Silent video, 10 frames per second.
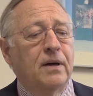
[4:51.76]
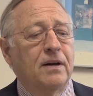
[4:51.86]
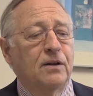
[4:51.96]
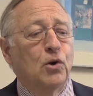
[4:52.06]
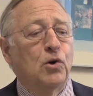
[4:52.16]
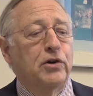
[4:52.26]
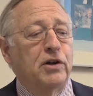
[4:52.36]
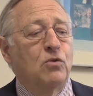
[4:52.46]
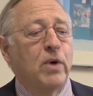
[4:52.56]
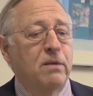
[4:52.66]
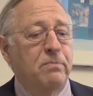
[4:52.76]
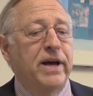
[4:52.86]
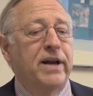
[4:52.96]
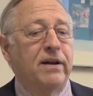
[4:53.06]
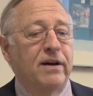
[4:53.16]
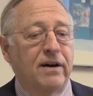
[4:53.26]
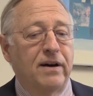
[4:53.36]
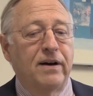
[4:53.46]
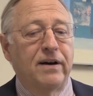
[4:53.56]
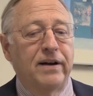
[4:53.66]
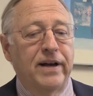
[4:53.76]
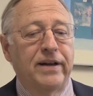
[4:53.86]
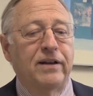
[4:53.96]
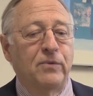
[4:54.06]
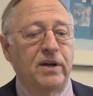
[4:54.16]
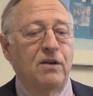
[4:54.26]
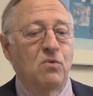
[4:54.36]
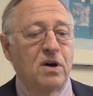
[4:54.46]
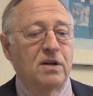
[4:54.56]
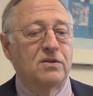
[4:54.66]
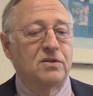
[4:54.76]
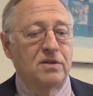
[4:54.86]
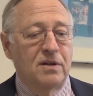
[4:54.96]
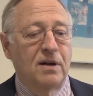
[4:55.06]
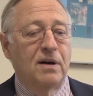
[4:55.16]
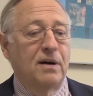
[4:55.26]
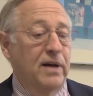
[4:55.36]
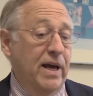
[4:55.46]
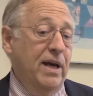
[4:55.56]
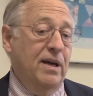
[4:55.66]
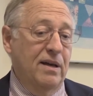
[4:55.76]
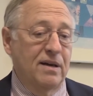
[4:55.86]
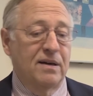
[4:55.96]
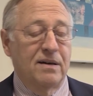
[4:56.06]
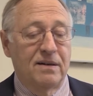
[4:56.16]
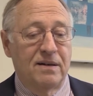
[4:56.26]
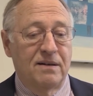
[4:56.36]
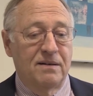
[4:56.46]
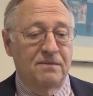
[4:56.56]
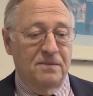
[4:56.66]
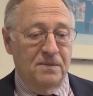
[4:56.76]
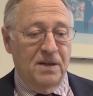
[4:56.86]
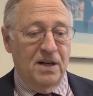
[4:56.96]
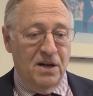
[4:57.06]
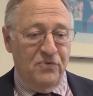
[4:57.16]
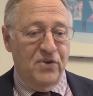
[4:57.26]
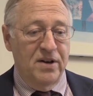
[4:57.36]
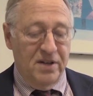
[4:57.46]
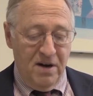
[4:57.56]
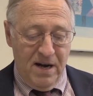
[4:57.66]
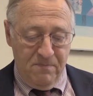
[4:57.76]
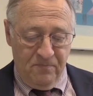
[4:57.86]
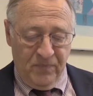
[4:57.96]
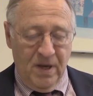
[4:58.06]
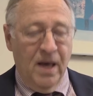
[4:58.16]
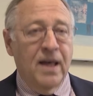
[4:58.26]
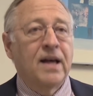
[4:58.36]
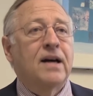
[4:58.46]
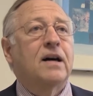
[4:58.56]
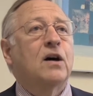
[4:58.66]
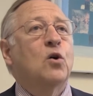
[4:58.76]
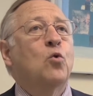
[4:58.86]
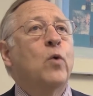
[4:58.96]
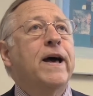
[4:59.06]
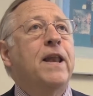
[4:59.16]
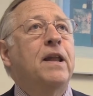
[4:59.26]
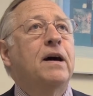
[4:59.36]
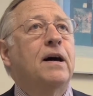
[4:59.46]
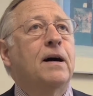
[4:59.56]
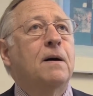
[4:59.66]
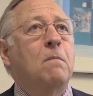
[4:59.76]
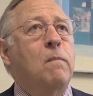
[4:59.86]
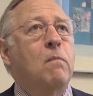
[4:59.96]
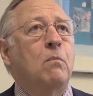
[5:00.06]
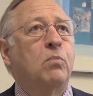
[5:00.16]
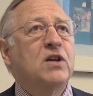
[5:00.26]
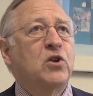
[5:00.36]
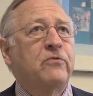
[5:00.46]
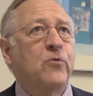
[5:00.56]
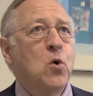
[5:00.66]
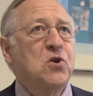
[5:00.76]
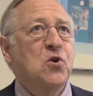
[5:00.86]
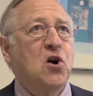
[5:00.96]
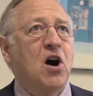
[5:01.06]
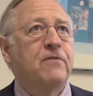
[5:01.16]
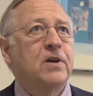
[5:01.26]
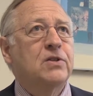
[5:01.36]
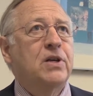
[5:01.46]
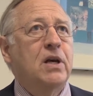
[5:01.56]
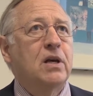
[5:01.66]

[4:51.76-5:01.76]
learned quite a bit. And it really was a fun time. When President Ford took office, he